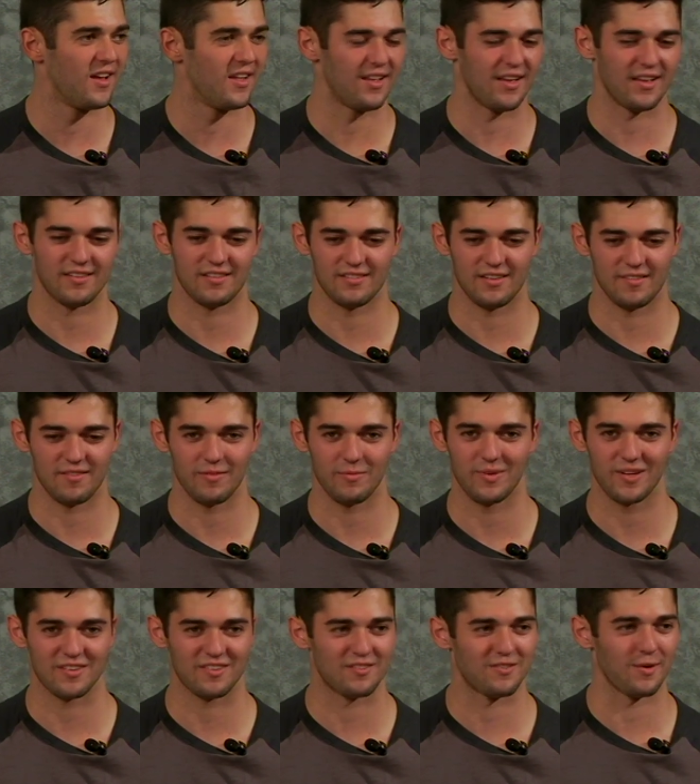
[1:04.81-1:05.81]
That son of a
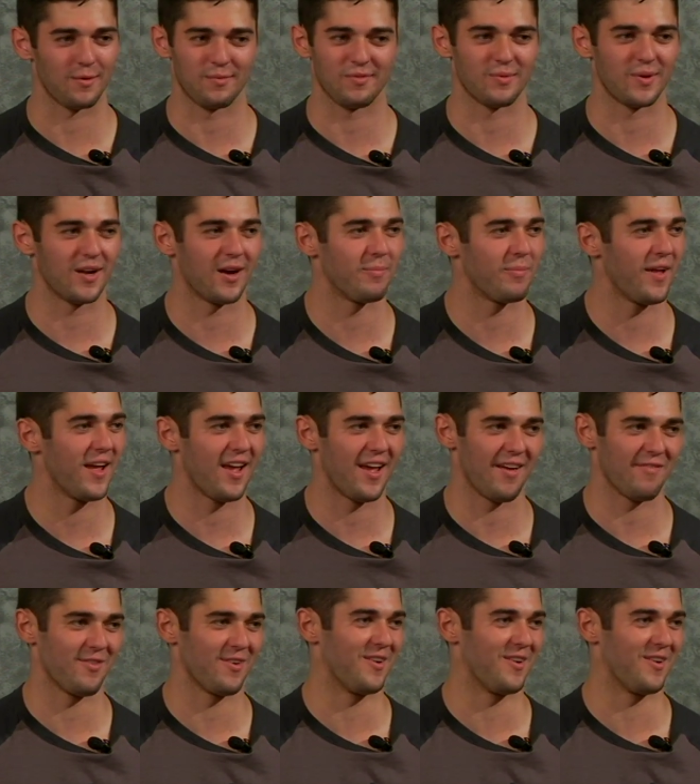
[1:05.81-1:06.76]
bitch trips me up every